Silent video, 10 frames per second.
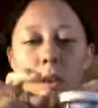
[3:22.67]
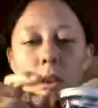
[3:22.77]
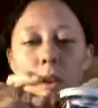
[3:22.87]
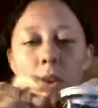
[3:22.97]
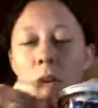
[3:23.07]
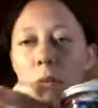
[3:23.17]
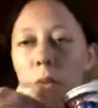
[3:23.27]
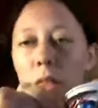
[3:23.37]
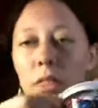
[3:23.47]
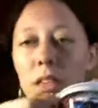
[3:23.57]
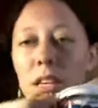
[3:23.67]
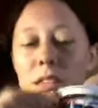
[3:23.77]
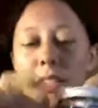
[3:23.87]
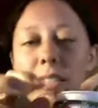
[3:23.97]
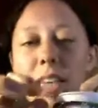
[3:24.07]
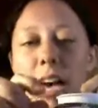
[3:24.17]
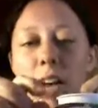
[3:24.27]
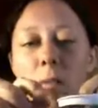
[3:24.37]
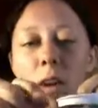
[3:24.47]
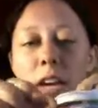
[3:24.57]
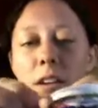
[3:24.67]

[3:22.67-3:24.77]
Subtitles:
with these side wires,